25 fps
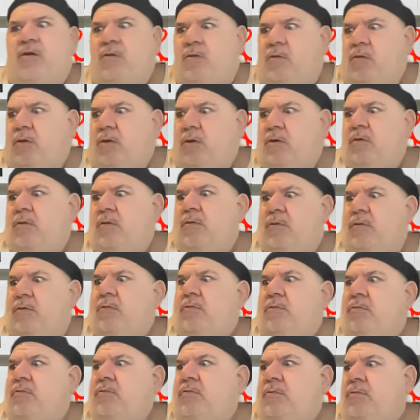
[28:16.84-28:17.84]
we're
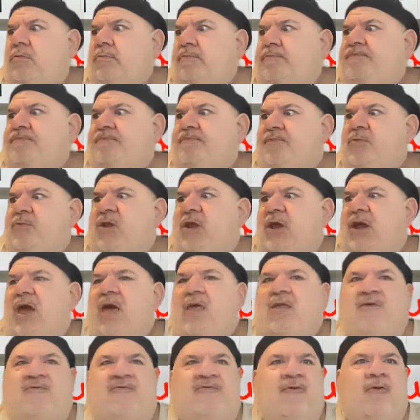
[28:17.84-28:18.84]

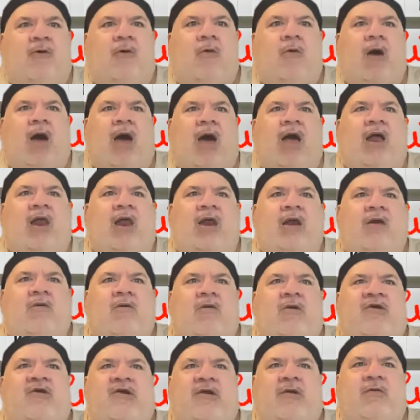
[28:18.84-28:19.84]
together for a while,
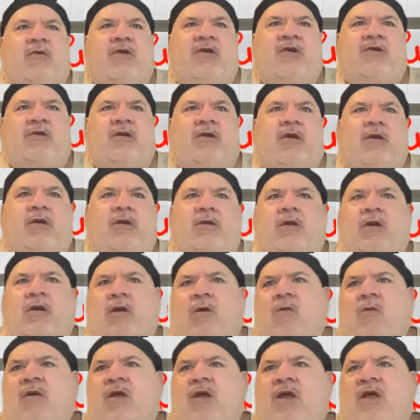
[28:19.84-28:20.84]
and she was,
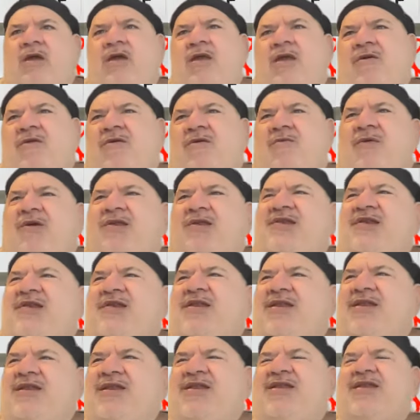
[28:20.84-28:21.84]
it
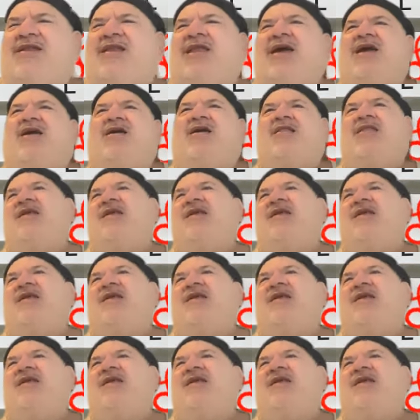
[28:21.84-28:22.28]
wasn't like,